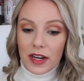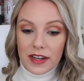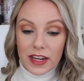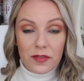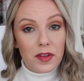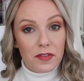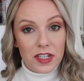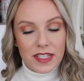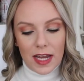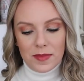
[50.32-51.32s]
wearing it for the
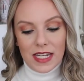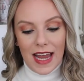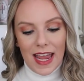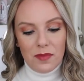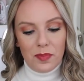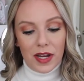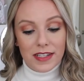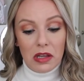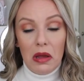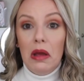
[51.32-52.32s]
first time today,
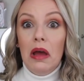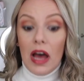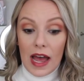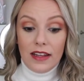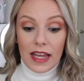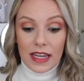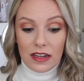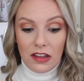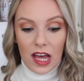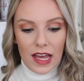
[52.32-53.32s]
but I like it
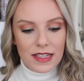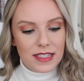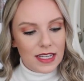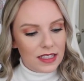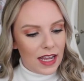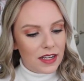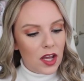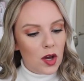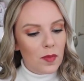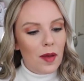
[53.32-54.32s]
a lot. It's the
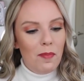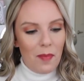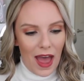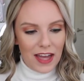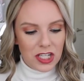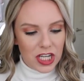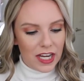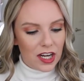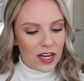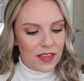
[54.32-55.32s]
Lancome Matte
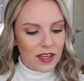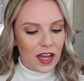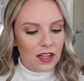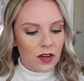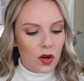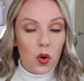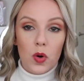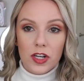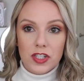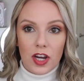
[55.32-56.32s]
Shaker in the color
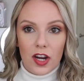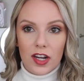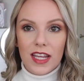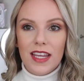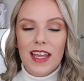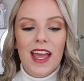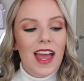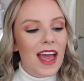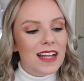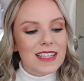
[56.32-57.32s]
Orange Artie
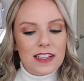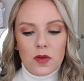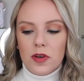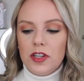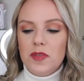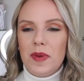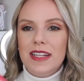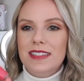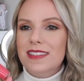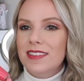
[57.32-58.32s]
it says orange, but
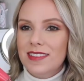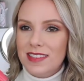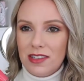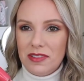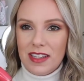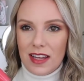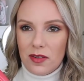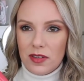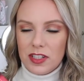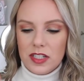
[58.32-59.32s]
it's, it's not really
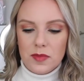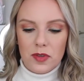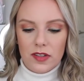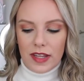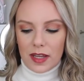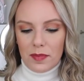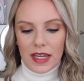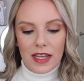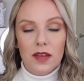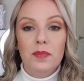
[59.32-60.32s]
that orange. It's more of like a
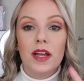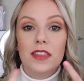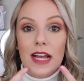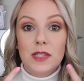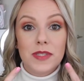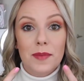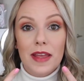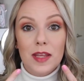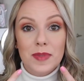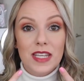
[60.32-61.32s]
pink, but that's what's on
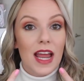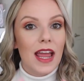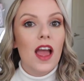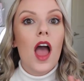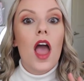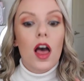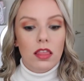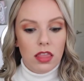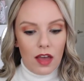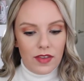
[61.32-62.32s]
my lips today.
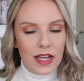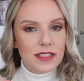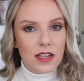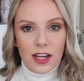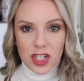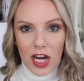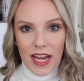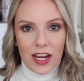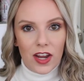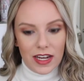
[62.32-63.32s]
Love it. It's not drying or